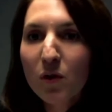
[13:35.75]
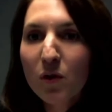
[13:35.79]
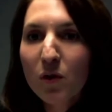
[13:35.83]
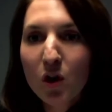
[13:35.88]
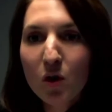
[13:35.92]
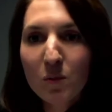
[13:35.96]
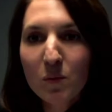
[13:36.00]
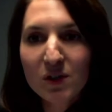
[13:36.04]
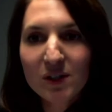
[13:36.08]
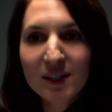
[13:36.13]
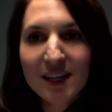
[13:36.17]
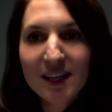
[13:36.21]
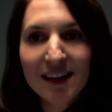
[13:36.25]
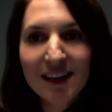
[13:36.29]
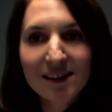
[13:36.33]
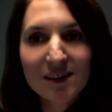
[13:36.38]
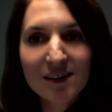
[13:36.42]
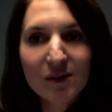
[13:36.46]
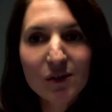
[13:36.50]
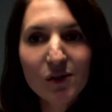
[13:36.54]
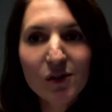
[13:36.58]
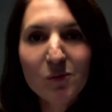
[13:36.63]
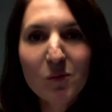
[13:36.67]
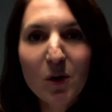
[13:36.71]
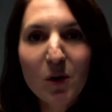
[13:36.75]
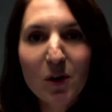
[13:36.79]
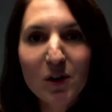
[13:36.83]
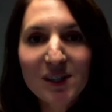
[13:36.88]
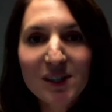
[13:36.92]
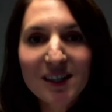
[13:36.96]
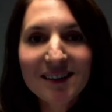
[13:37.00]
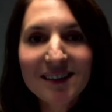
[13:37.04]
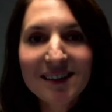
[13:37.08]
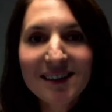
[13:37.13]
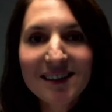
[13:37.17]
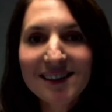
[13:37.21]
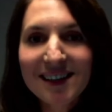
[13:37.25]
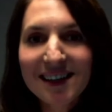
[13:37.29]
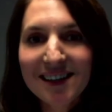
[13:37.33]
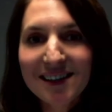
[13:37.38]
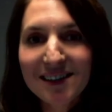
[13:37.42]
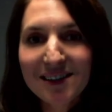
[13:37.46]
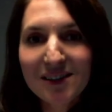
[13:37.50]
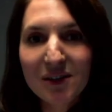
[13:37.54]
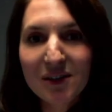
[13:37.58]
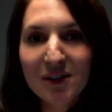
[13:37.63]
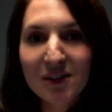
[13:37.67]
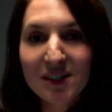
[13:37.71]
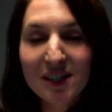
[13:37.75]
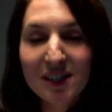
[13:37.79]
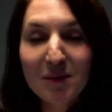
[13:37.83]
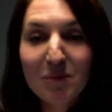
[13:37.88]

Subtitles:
thermostats to smart city sensors